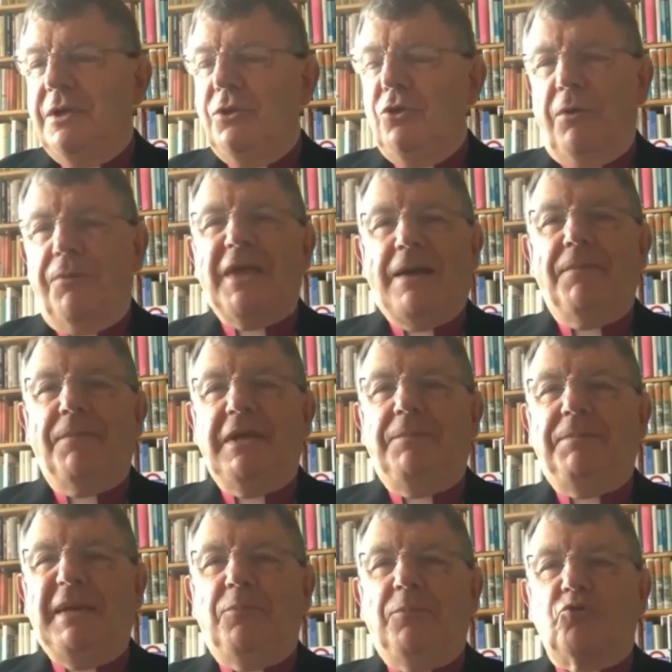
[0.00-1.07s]
not that many
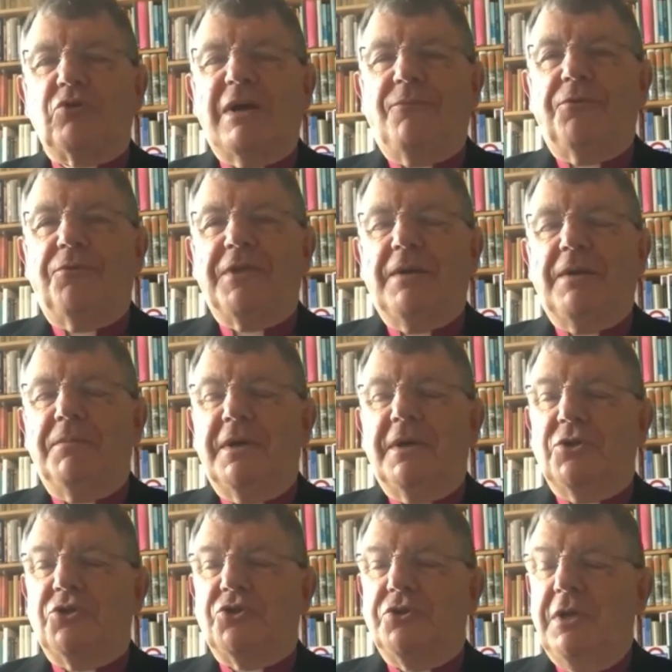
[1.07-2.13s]
people traveled that
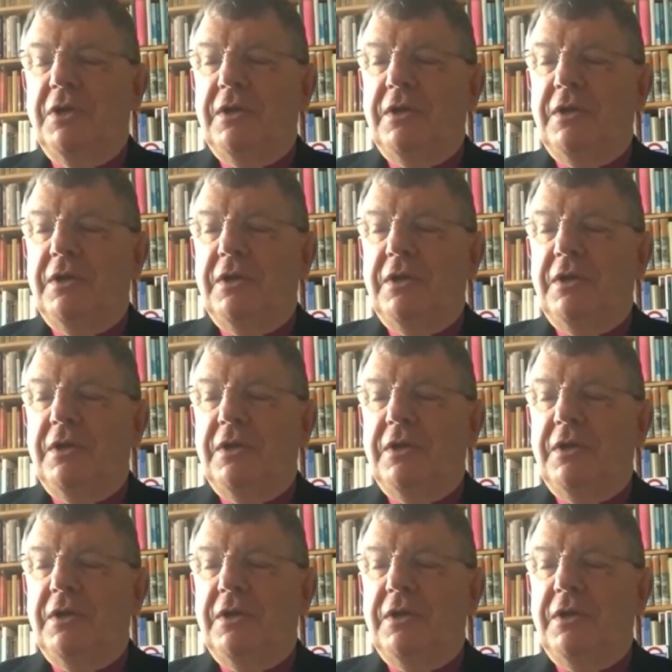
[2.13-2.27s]
much.